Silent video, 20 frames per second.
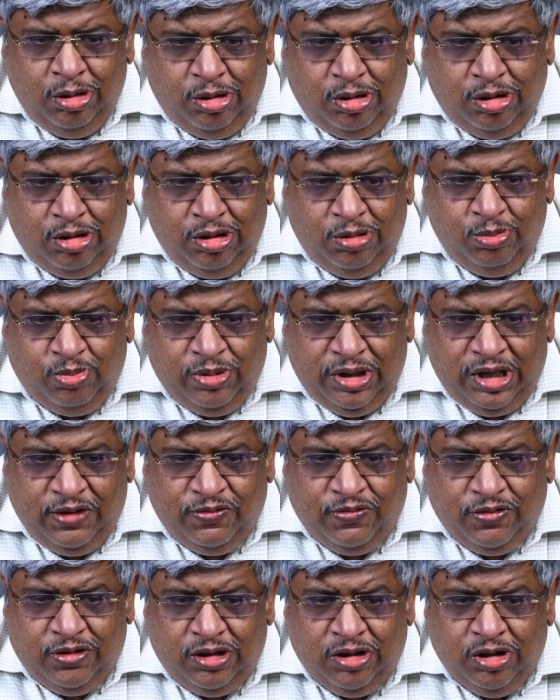on
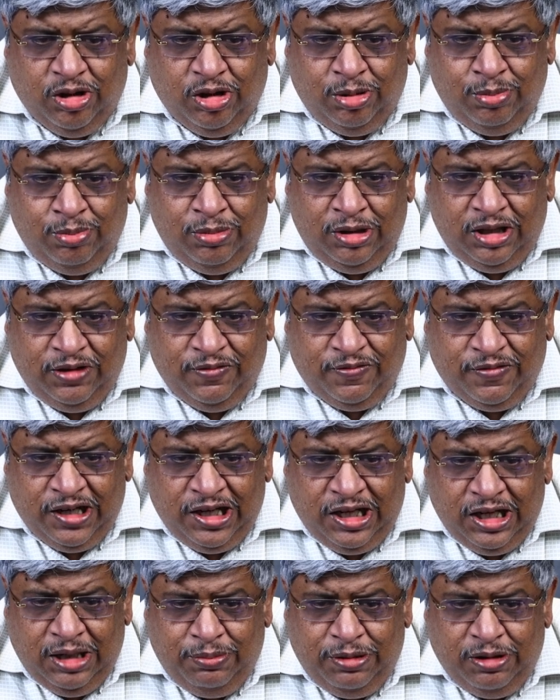24th November, the
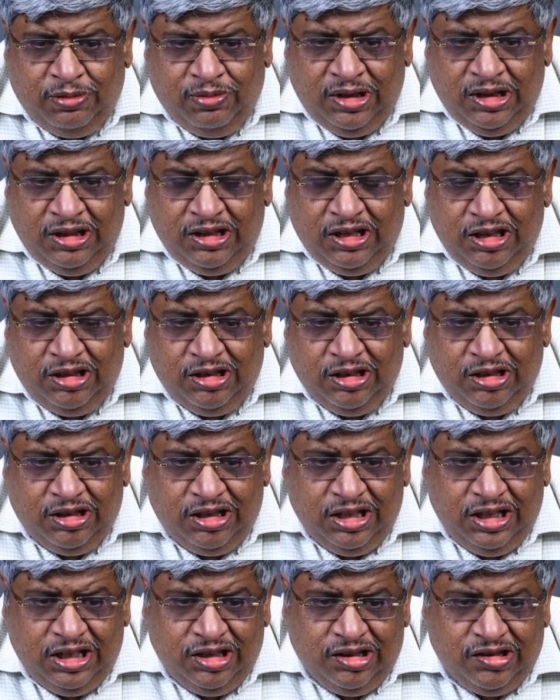Friday between
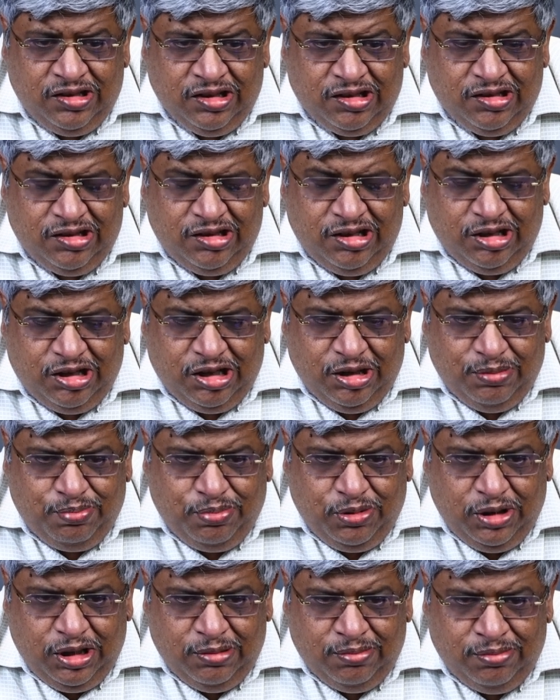3:30 and
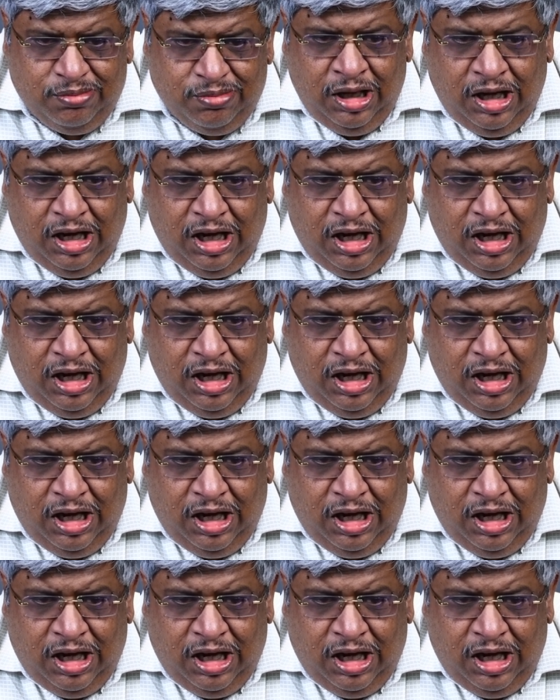6:30 p.m.